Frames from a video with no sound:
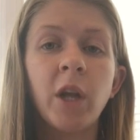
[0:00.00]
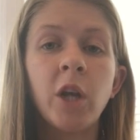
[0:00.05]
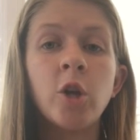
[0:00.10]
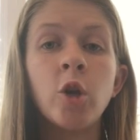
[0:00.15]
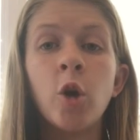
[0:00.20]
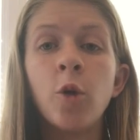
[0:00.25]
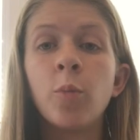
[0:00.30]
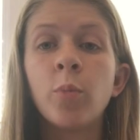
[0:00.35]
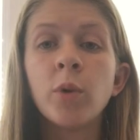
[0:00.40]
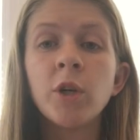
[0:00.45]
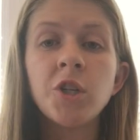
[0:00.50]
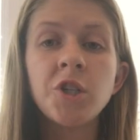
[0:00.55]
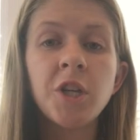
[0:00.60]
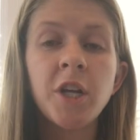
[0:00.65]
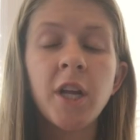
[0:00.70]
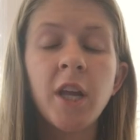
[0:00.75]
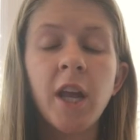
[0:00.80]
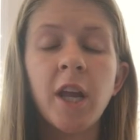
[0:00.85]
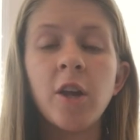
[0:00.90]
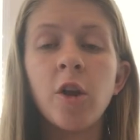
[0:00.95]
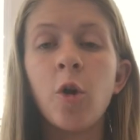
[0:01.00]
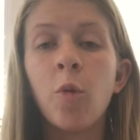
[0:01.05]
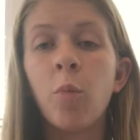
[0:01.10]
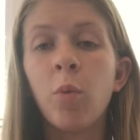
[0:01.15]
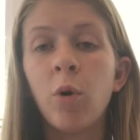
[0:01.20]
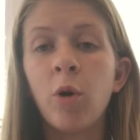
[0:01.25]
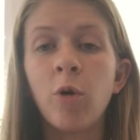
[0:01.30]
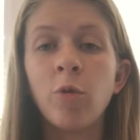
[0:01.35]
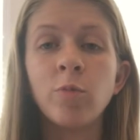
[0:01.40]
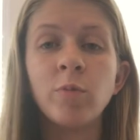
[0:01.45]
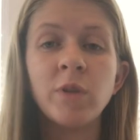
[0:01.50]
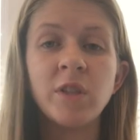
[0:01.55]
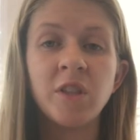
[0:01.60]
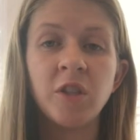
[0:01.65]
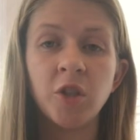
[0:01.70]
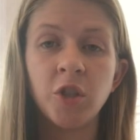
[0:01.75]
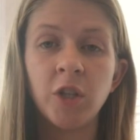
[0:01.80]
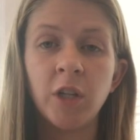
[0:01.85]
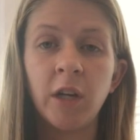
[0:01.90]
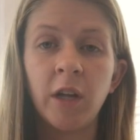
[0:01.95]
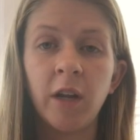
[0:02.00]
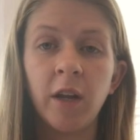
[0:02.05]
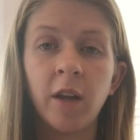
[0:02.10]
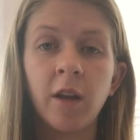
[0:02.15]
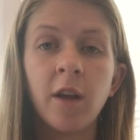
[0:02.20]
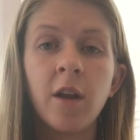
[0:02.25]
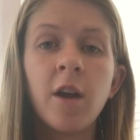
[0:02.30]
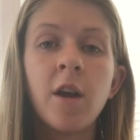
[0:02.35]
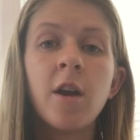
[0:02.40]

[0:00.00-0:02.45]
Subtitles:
no bridging and no prone positioning